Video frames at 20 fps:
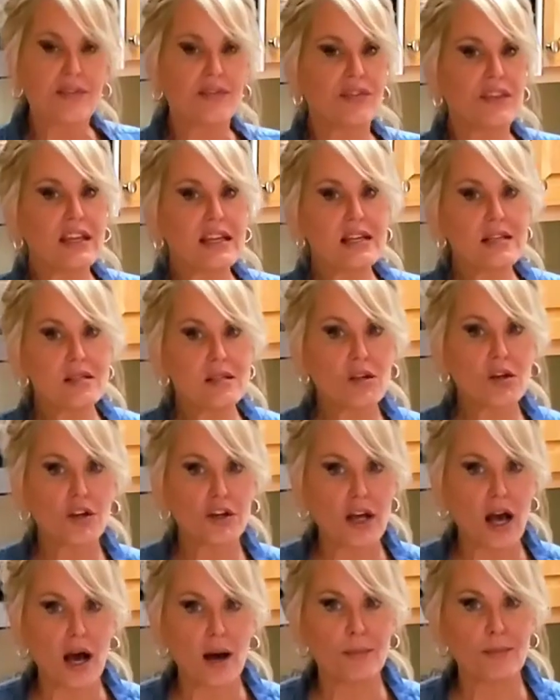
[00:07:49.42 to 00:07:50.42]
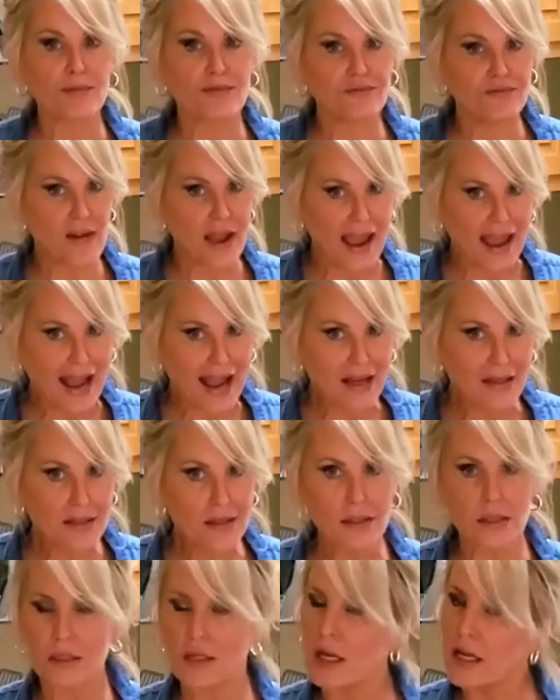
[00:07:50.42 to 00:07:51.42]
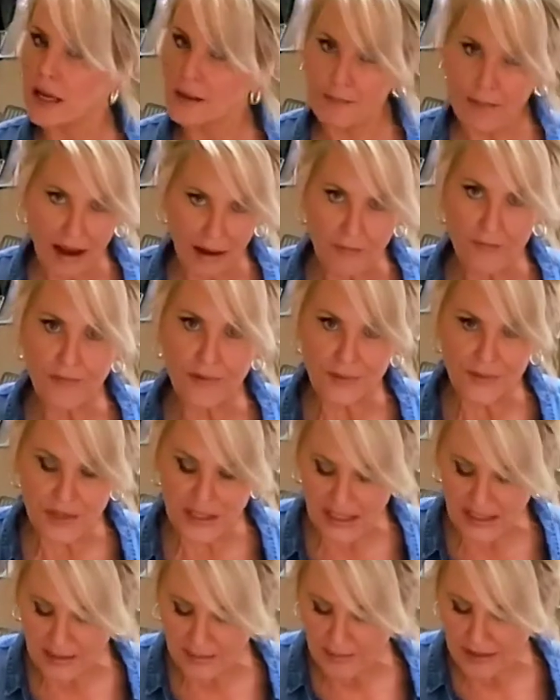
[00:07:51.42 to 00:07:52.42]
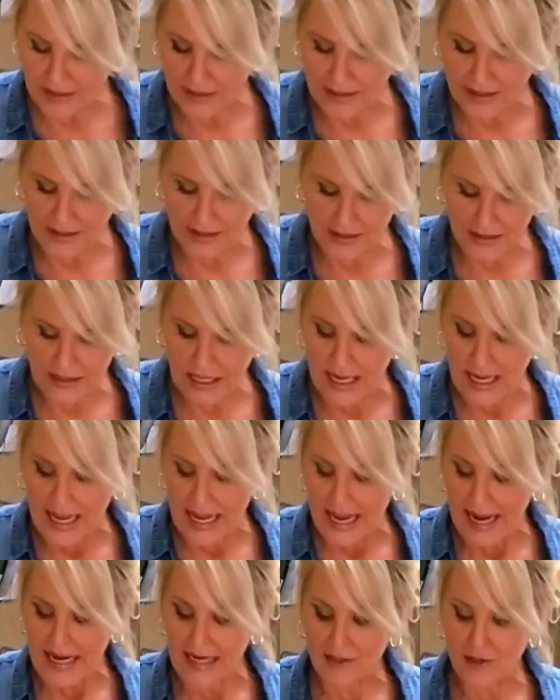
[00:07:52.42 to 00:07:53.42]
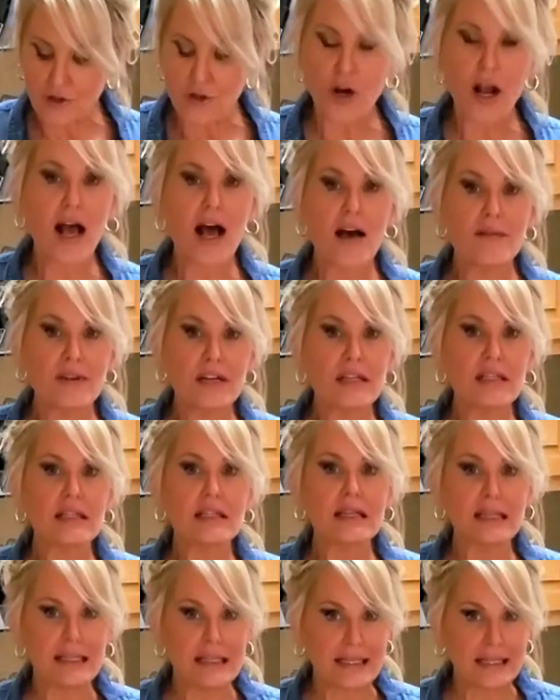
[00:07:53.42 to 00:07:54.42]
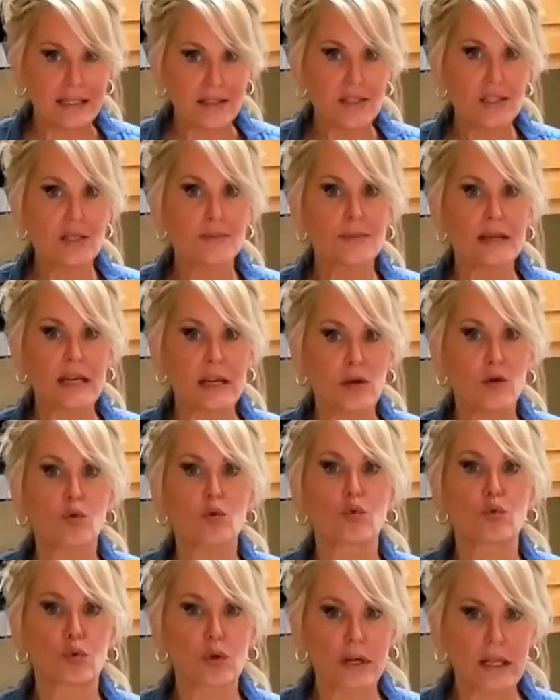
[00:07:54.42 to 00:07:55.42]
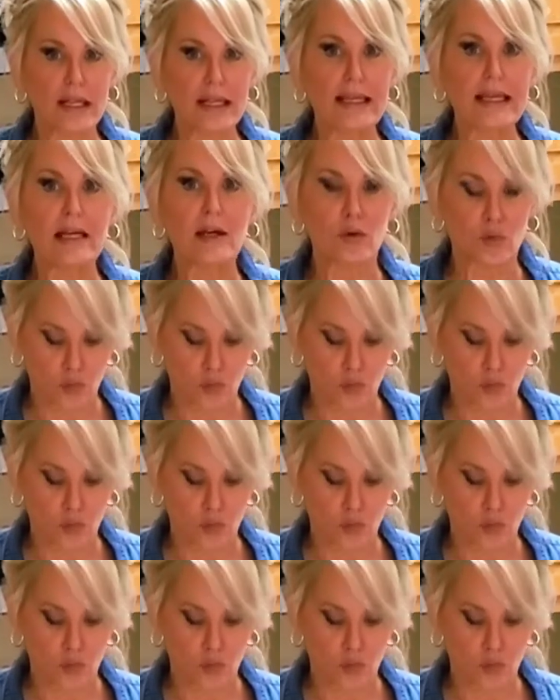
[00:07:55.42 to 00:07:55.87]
These cook up fast, about 15 minutes, and your oven needs to be really,